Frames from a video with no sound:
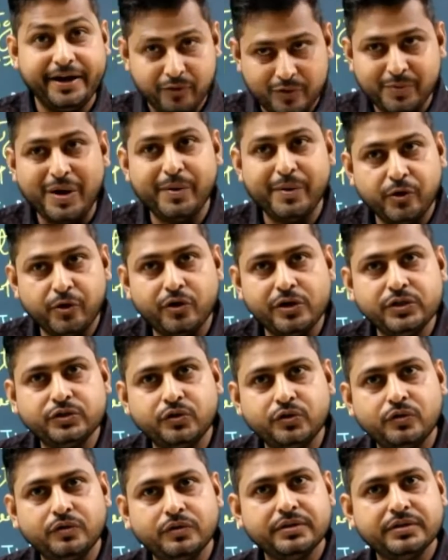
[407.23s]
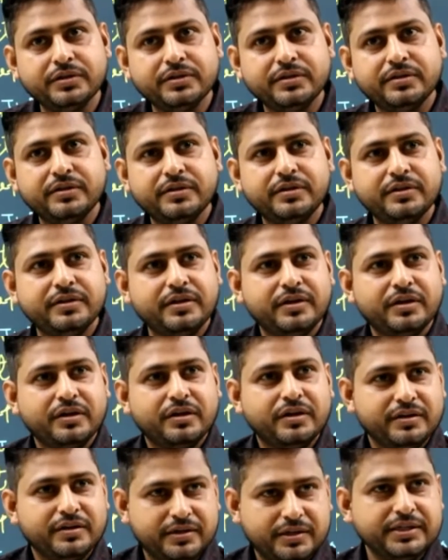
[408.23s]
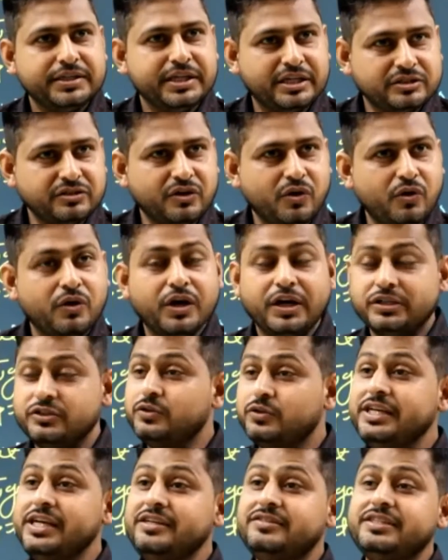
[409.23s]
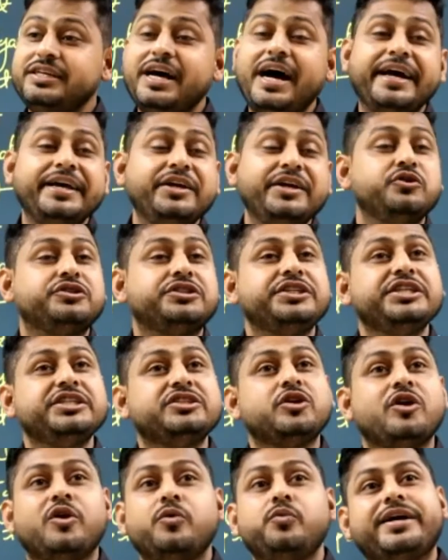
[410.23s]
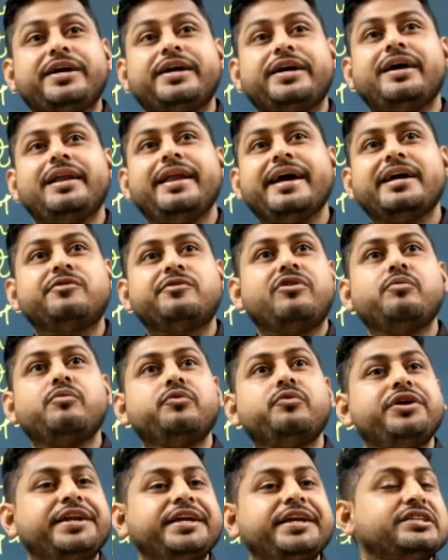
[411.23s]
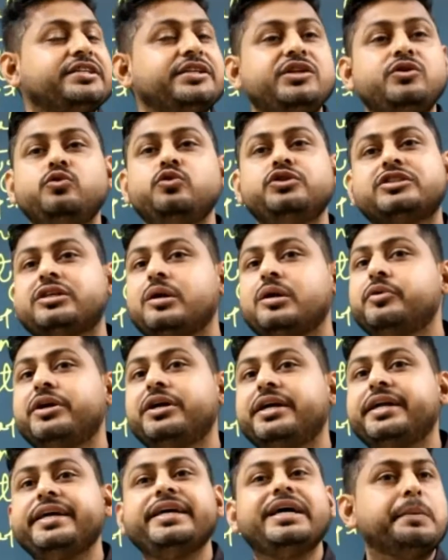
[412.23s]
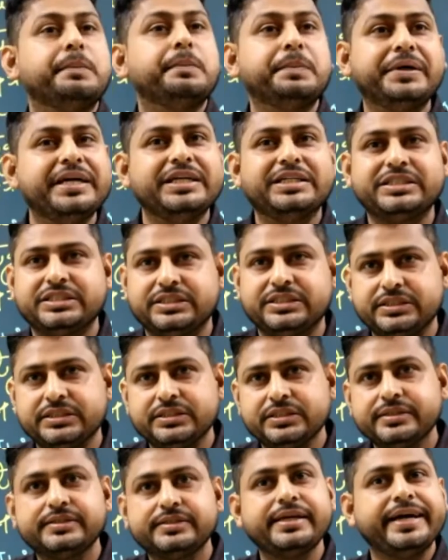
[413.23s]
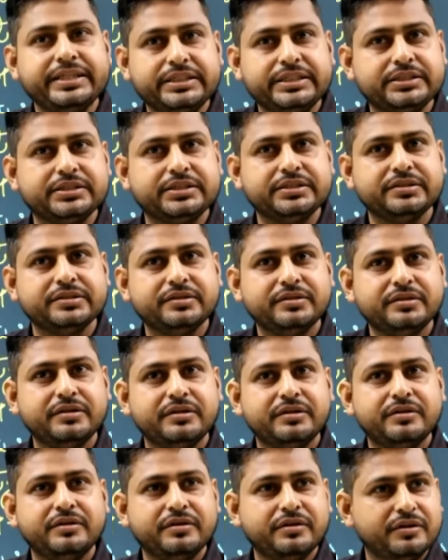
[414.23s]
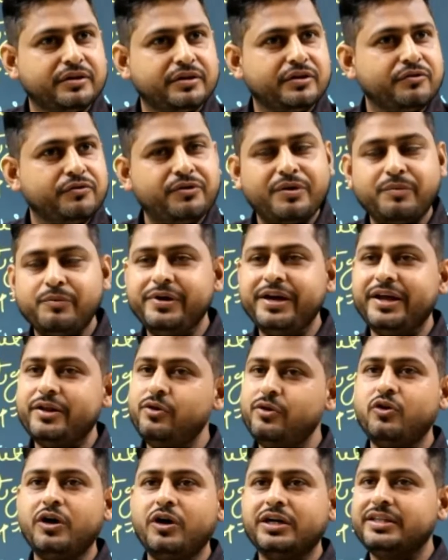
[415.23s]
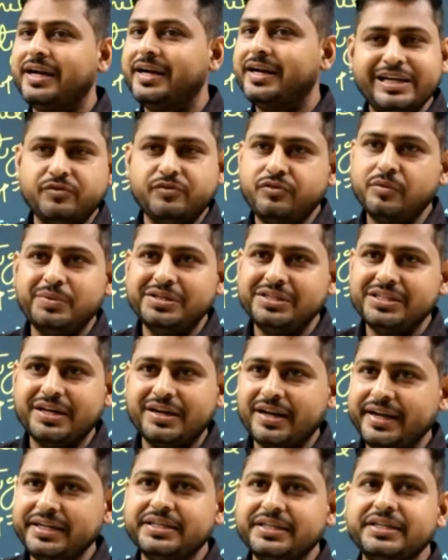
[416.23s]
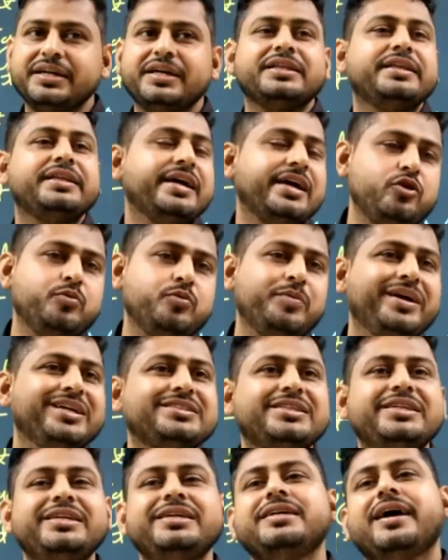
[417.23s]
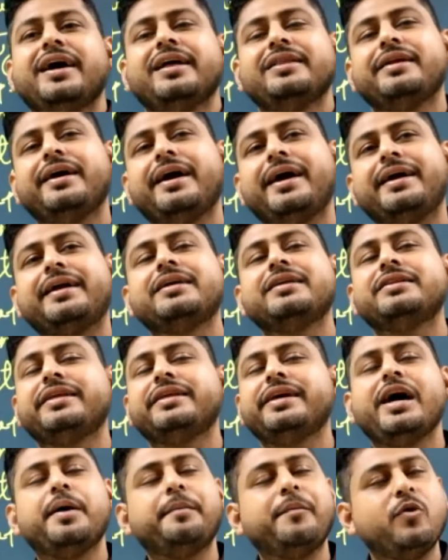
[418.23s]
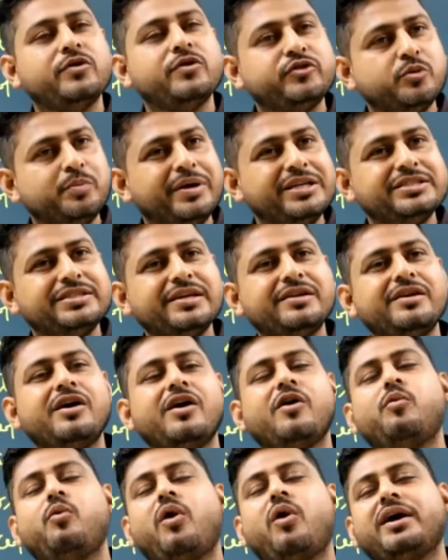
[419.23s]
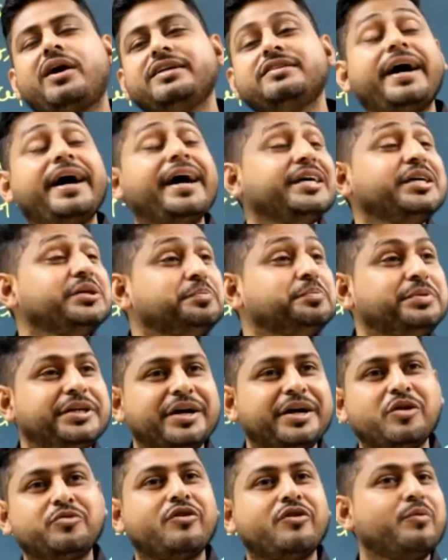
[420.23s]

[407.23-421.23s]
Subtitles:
environment also. Yes or no? So these IOCs we collect from various news community updates sites, from where you got the attack information, right? There you may see that they have also mentioned what is the IP address from